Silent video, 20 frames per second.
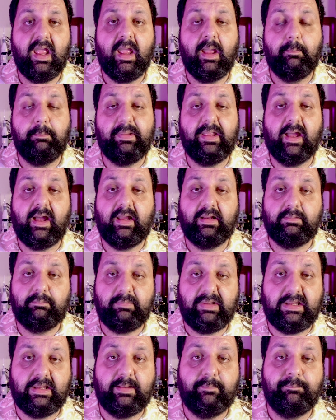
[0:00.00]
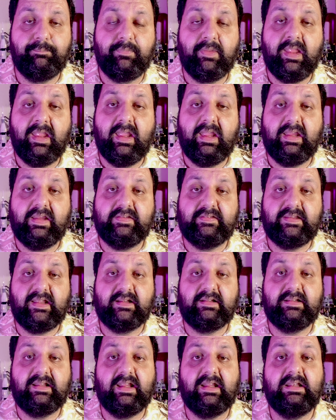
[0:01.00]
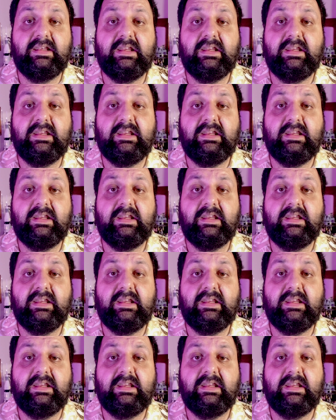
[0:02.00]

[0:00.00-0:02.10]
behind me, is that they